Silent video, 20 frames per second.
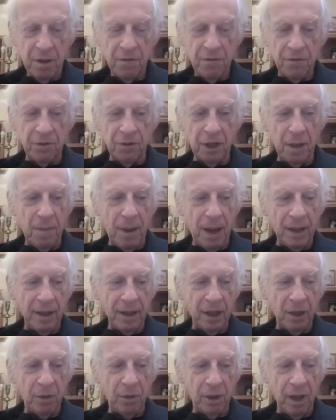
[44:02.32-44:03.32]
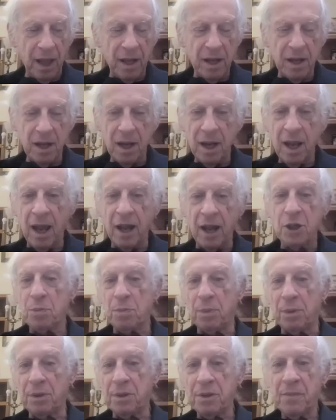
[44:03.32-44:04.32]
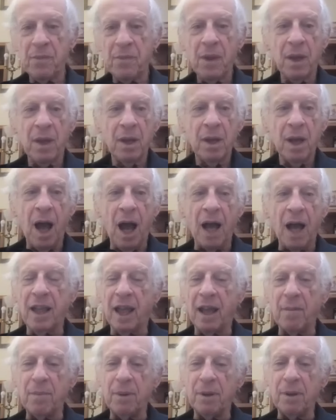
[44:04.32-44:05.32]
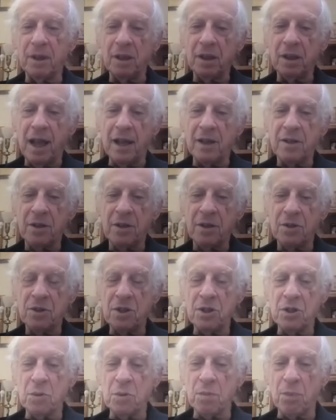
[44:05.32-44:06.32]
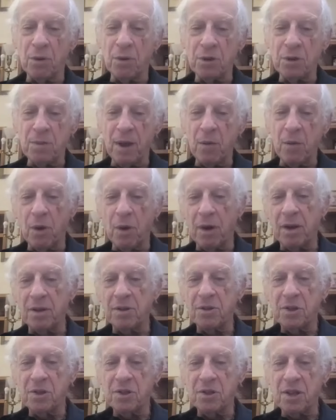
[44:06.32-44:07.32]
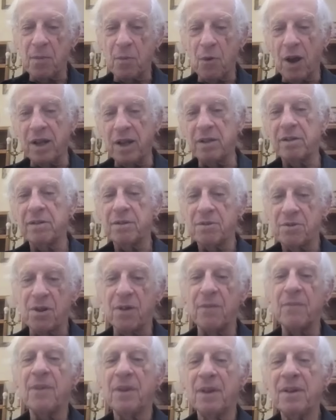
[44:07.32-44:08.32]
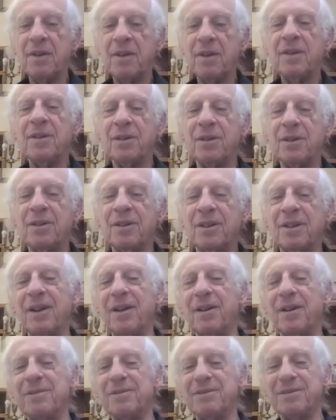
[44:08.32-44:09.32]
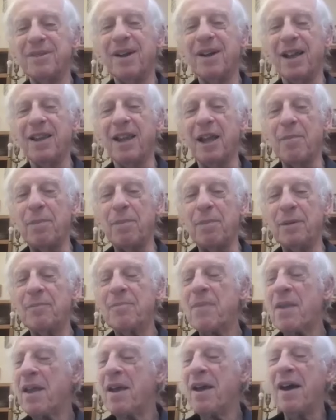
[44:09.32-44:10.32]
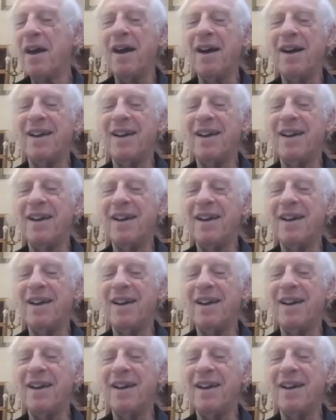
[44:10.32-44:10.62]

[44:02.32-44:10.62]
fully bilingual, and an expert. I like Bill a lot because he supports my work and says I'm right. So, you know, I like Bill. Uh,